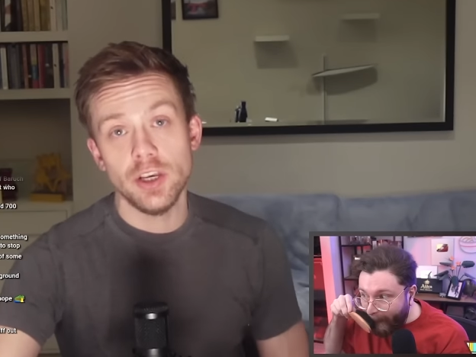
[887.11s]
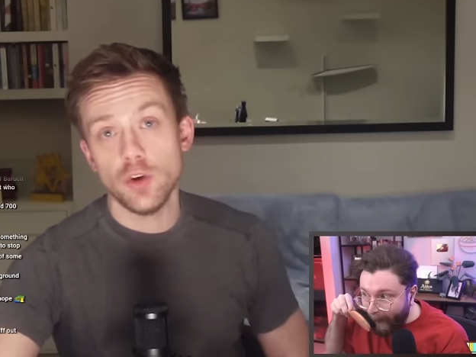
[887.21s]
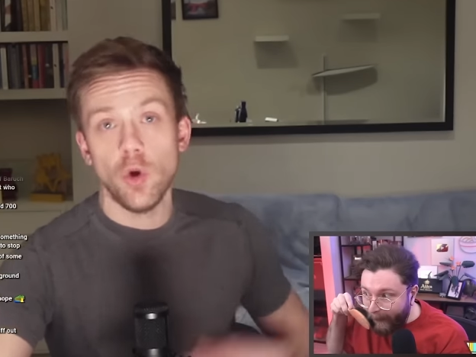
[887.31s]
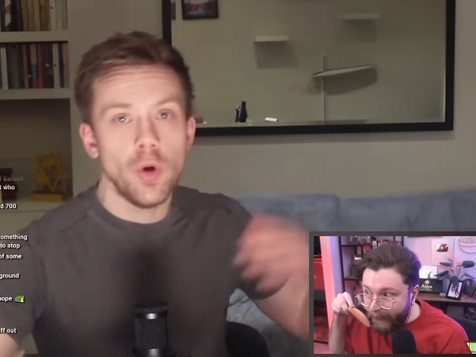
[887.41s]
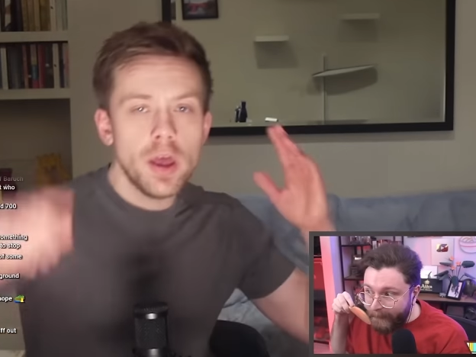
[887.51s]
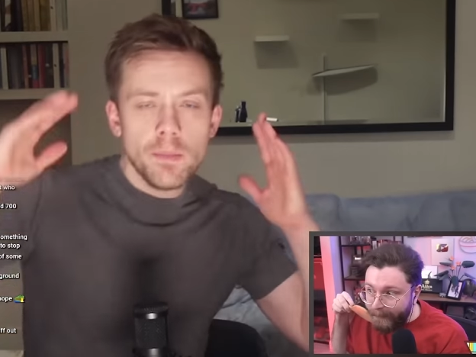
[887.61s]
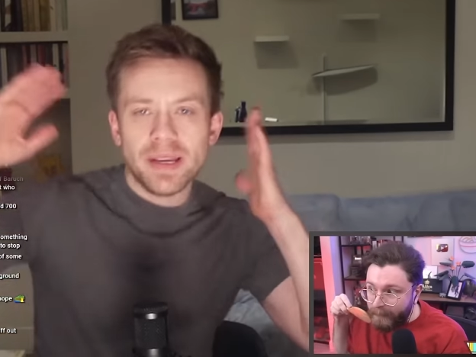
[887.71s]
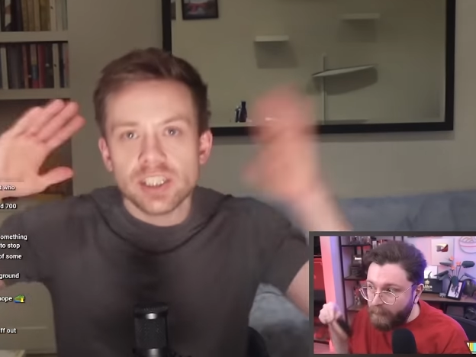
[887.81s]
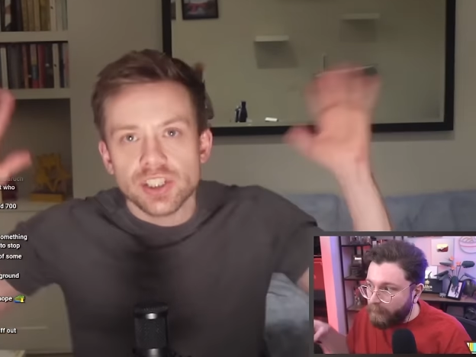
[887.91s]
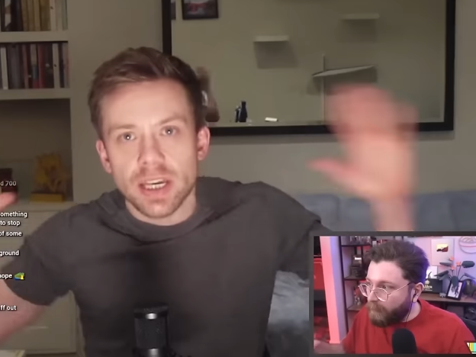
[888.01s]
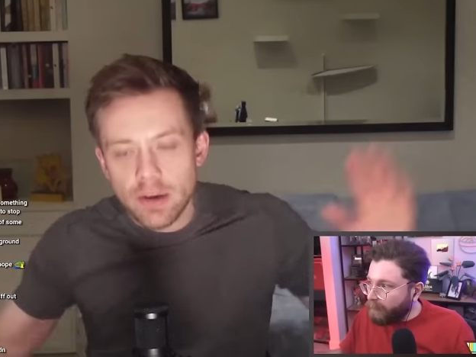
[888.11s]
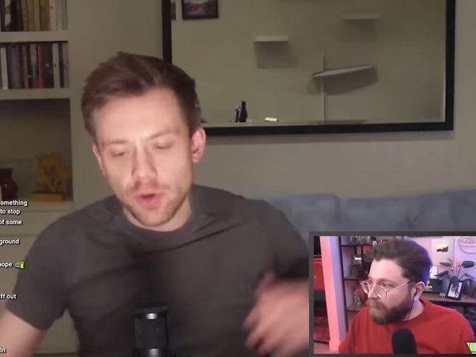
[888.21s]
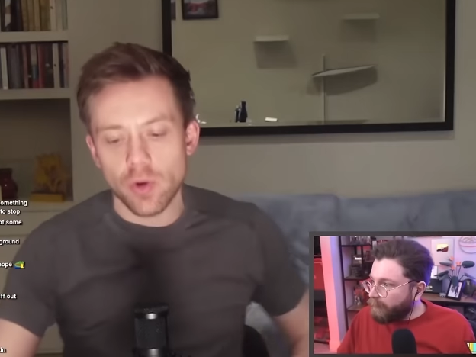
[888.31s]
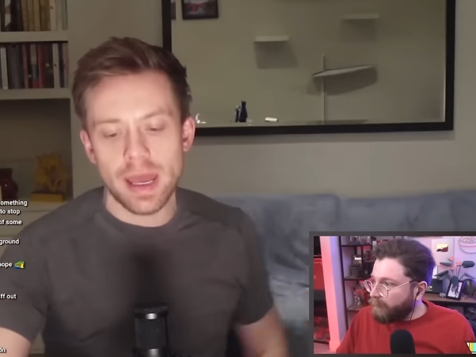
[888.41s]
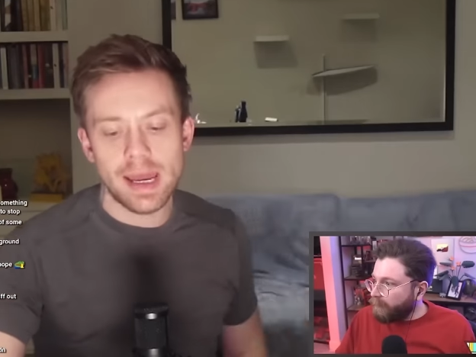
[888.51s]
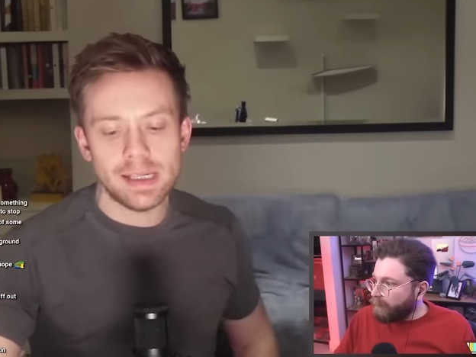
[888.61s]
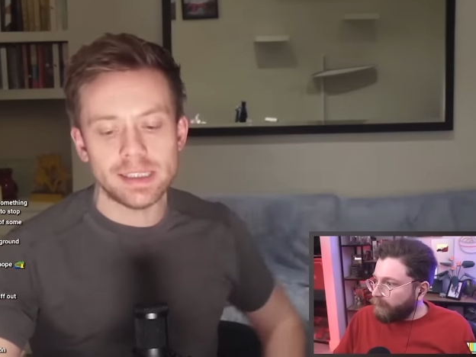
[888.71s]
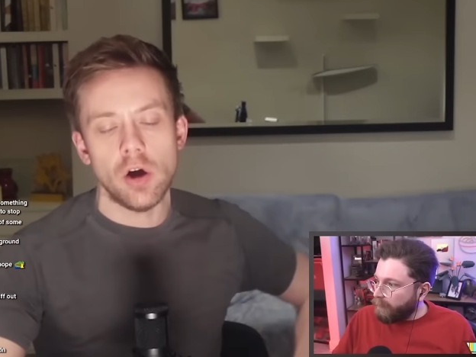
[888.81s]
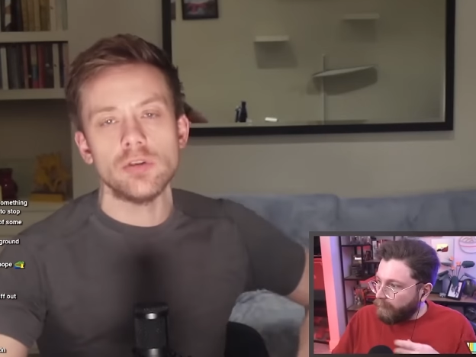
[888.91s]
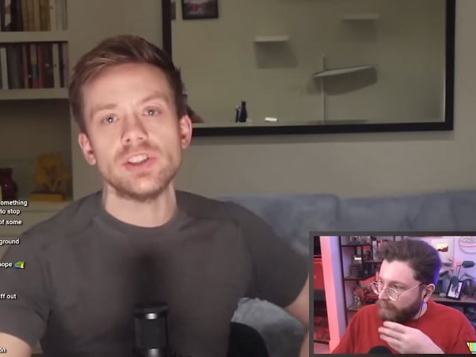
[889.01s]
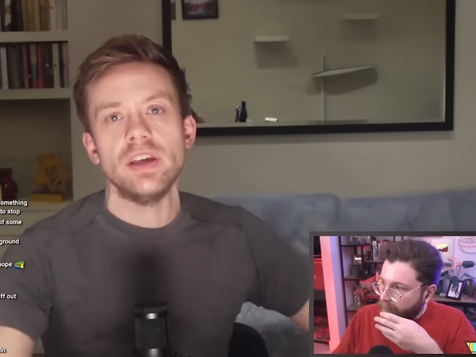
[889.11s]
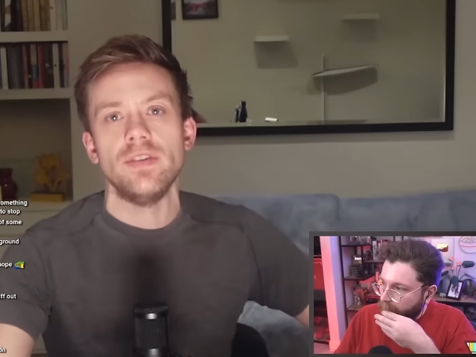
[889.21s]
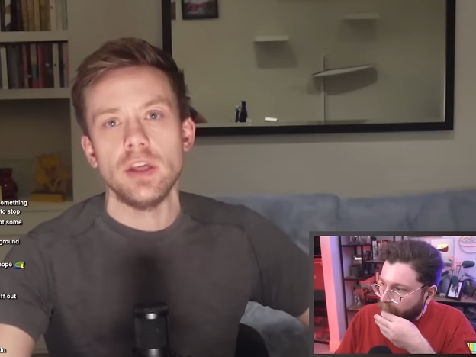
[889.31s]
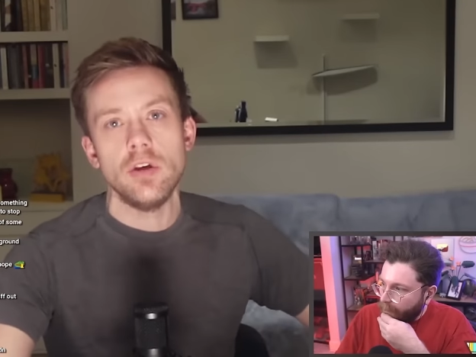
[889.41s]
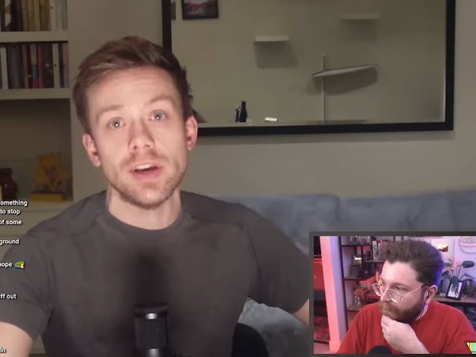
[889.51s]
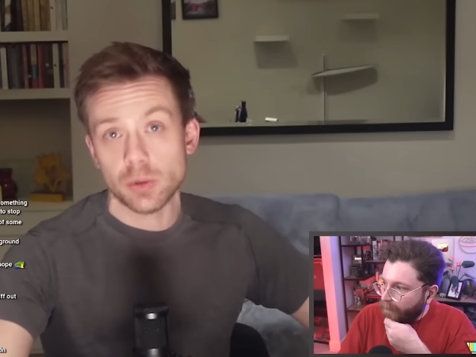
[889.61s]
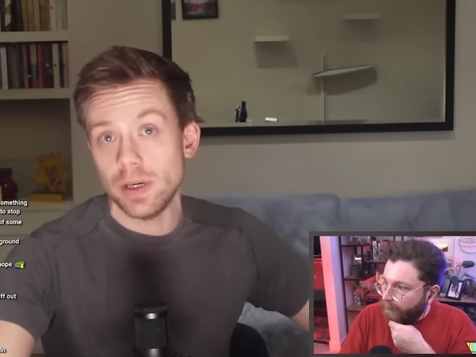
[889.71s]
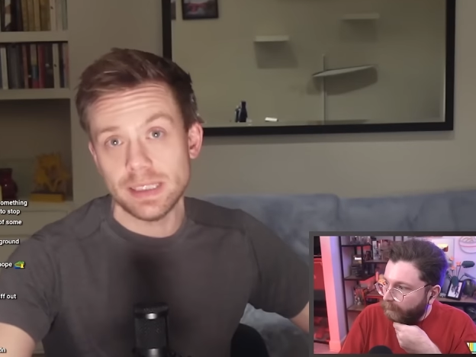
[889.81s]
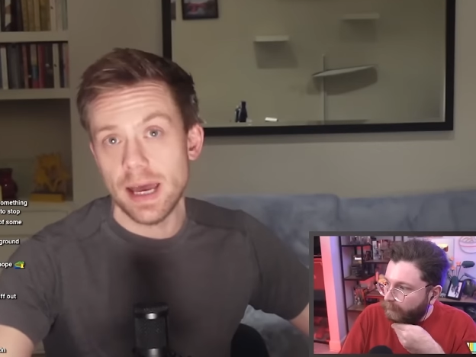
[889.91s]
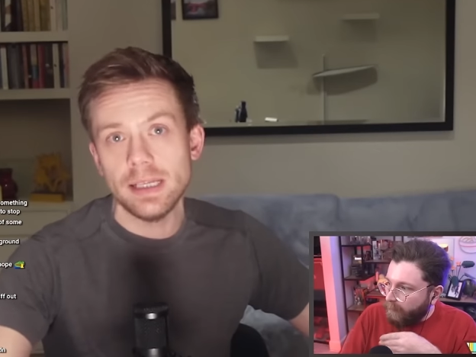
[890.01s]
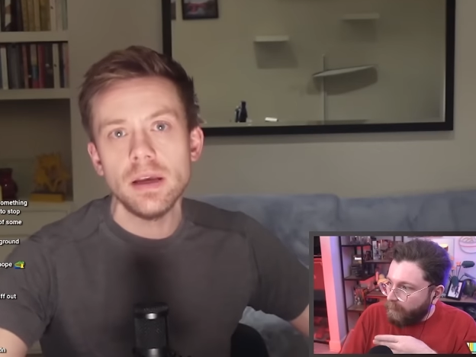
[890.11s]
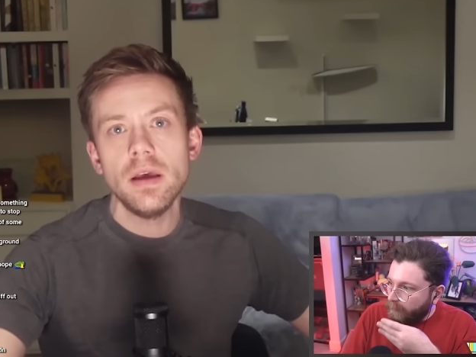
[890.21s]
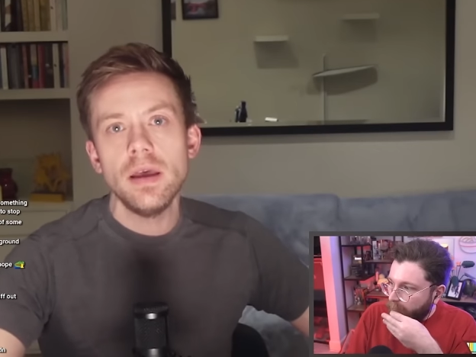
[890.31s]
Speaker 1: You're not being deceived. Your ears aren't deceiving you. That's what he said.